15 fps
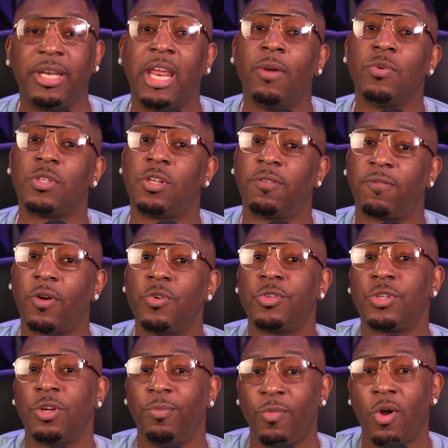But they was the
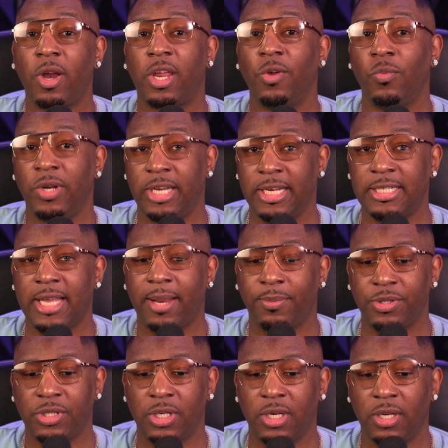first to the market with that
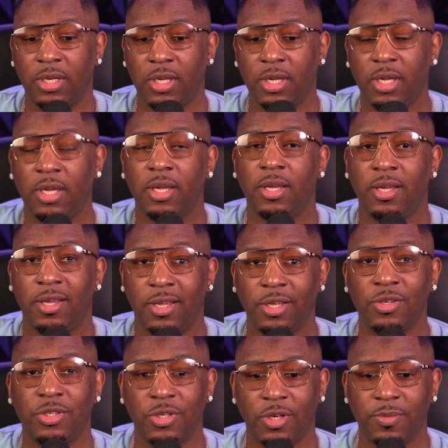type of shit.
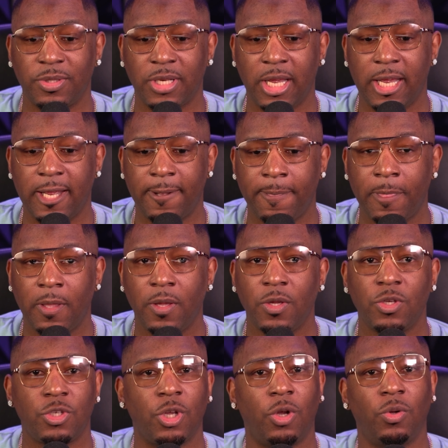You see what I'm saying?
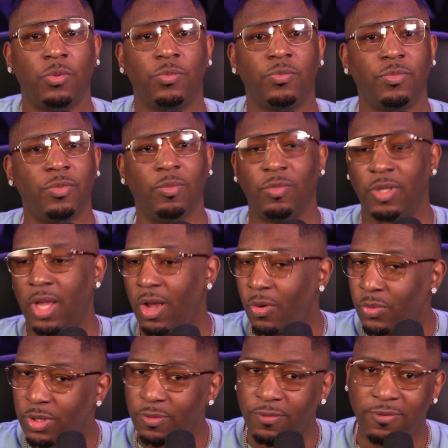So
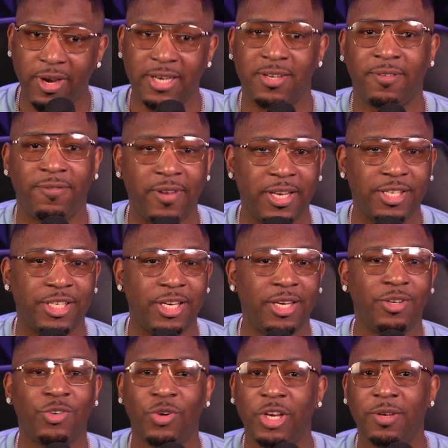y'all with them Fresh and Fit
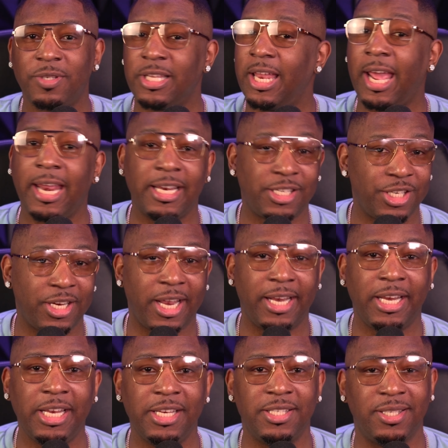dreams, that ain't, shit
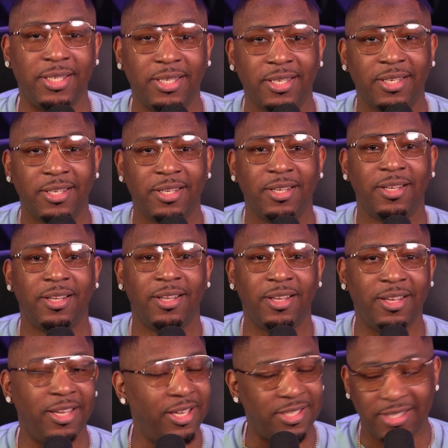ain't easy.
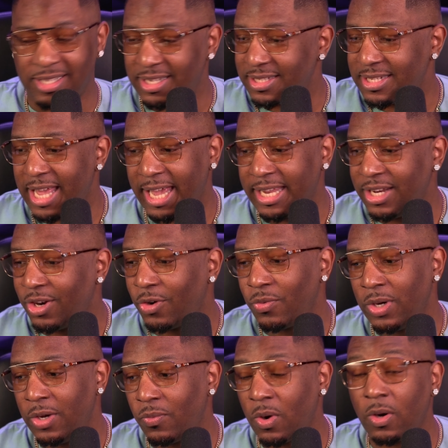It's, it's not, it
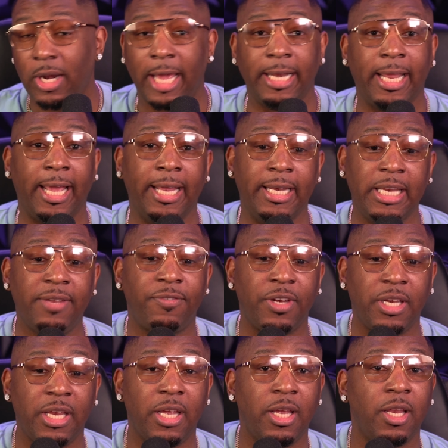don't really work like that. And
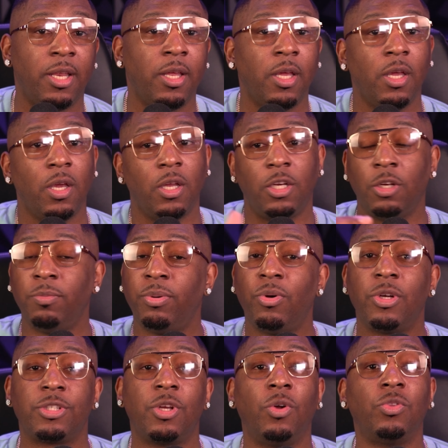even then, them
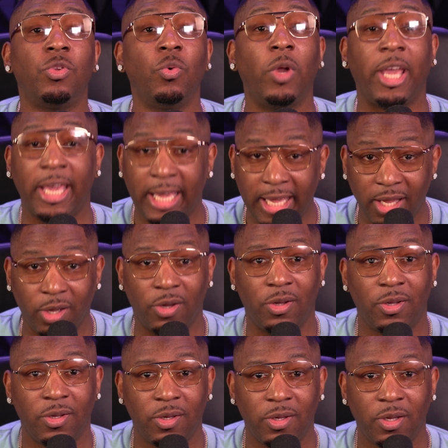boys go through
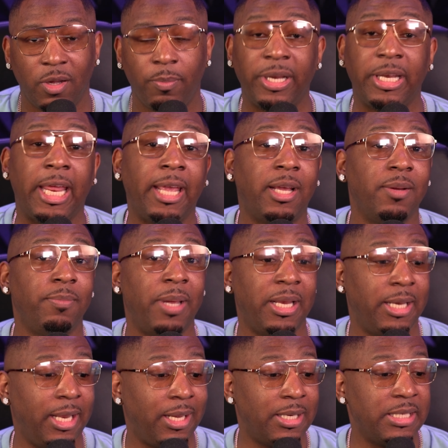hell, but they,
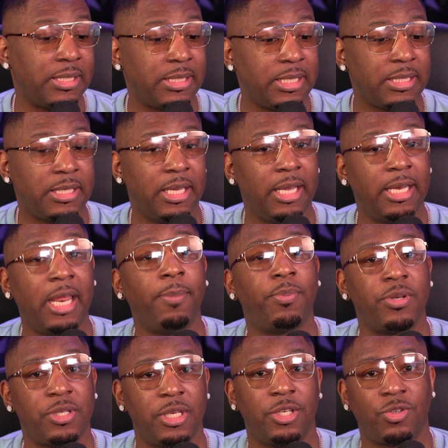they, they consistent and
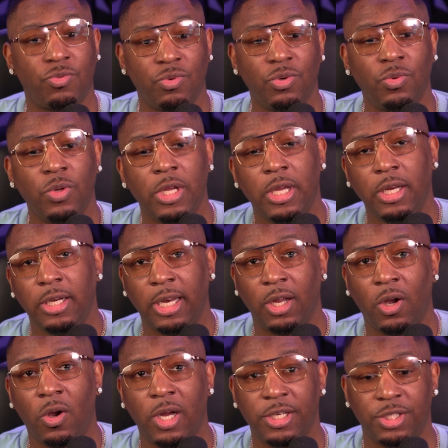they persist through
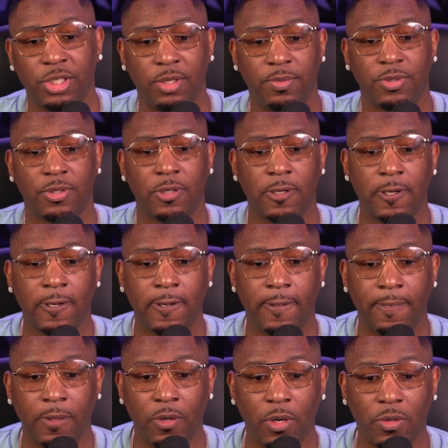their hardships,
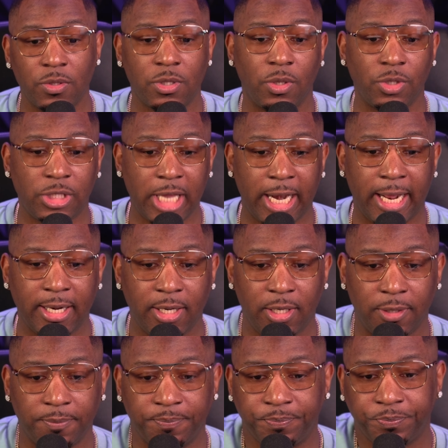you know? So shout out
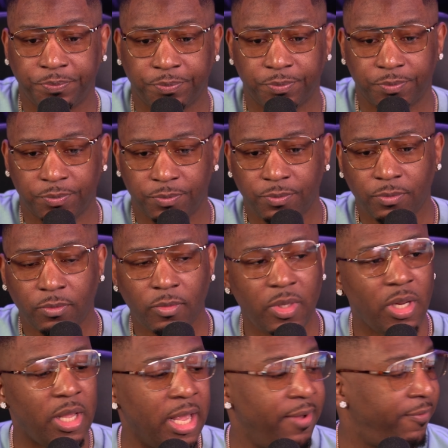to them.
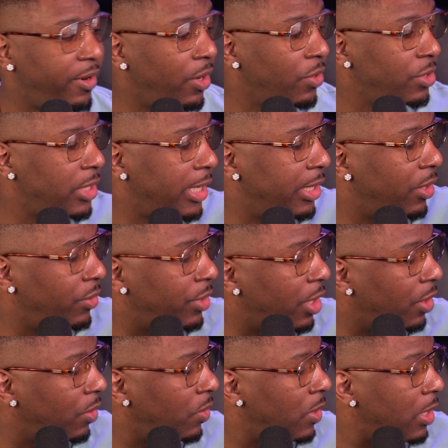And for those that
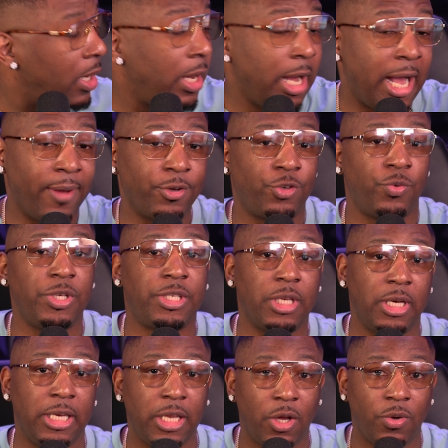don't know, I was
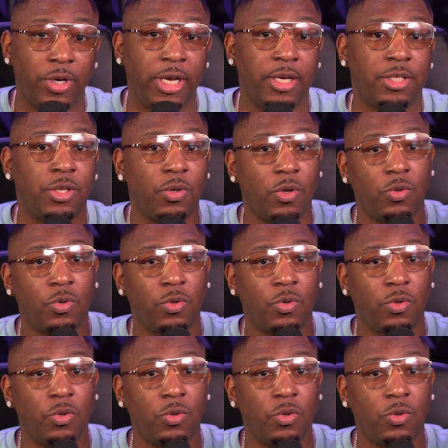recently on there,